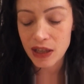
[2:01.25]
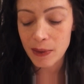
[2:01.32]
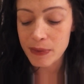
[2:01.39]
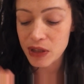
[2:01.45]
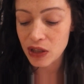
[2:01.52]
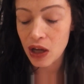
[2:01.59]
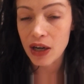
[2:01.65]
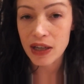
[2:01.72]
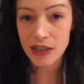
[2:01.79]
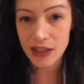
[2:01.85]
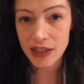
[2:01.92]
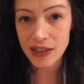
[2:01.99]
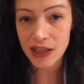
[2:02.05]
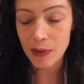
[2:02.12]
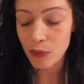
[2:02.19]
comes along, it's
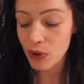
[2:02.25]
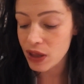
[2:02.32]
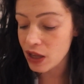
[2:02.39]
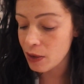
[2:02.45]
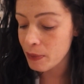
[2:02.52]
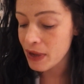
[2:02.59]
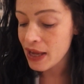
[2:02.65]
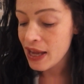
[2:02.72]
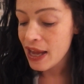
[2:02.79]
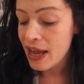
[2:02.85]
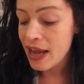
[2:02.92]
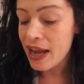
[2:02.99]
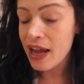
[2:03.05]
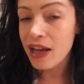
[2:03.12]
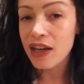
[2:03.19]
that same rhythm.
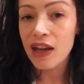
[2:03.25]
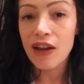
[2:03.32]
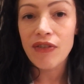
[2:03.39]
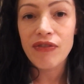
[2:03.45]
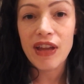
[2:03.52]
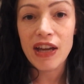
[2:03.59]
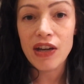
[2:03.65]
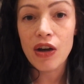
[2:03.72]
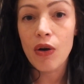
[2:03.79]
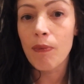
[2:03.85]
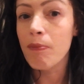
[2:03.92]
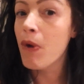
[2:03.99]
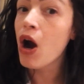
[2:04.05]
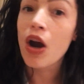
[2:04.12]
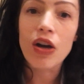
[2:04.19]
And if they know
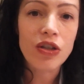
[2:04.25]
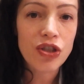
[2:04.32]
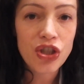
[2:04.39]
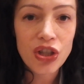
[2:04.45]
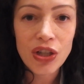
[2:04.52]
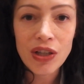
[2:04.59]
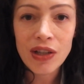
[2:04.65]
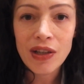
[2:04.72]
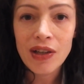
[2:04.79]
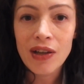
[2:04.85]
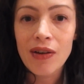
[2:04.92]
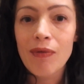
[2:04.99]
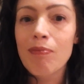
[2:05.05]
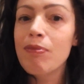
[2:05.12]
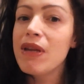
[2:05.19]
march
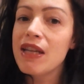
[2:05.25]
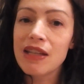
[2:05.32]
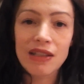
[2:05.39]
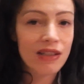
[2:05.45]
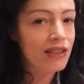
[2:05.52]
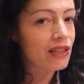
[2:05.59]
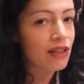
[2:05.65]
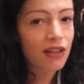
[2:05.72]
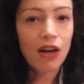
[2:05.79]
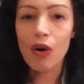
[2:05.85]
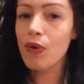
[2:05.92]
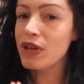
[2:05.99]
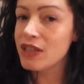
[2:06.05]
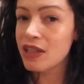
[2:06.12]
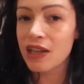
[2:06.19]
means
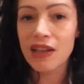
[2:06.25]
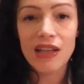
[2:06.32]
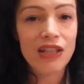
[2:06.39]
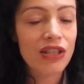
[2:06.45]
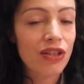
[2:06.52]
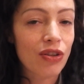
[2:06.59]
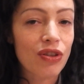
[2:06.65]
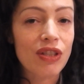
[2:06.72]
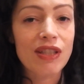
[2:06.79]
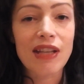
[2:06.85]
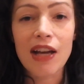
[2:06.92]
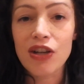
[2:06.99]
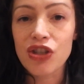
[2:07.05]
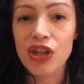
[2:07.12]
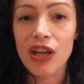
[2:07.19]
go into this certain
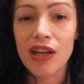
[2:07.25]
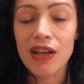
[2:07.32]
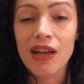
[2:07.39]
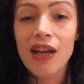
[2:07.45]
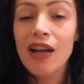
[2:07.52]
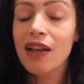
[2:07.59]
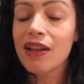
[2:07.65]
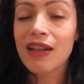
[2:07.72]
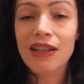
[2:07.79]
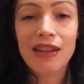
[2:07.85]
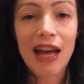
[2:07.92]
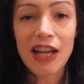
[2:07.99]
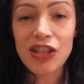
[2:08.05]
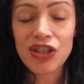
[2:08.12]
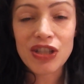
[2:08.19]
section, like,
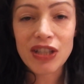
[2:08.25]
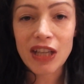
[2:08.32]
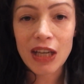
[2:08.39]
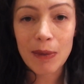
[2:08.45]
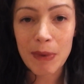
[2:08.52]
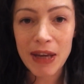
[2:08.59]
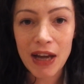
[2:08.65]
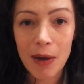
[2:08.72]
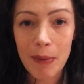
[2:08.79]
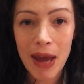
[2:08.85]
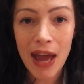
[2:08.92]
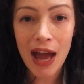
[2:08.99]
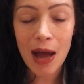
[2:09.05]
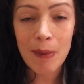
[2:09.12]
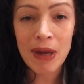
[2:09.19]
that's just going to become
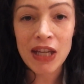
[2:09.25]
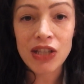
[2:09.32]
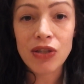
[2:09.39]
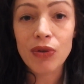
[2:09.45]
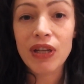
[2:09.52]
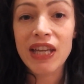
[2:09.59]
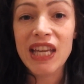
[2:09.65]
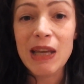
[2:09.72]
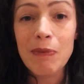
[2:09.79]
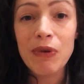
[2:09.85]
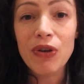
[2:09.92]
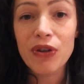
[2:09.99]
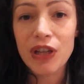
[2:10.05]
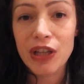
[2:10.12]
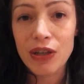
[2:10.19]
habit. So keep
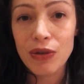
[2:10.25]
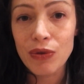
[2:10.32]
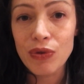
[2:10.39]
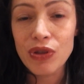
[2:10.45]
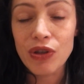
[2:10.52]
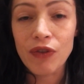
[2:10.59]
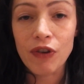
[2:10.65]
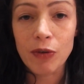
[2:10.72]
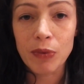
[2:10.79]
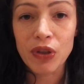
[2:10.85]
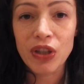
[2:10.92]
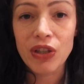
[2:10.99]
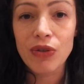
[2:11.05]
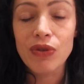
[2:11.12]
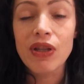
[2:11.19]
your cues, your verbal
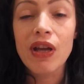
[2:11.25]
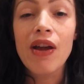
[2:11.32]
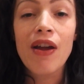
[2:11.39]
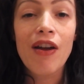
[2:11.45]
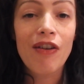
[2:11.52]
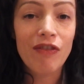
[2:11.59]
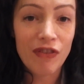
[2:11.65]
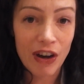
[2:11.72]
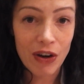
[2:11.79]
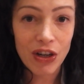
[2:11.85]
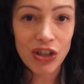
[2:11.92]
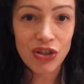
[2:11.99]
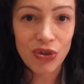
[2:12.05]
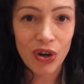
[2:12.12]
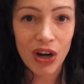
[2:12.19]
cues,
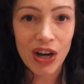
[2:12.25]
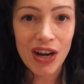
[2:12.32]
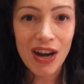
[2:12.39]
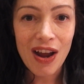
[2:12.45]
very short.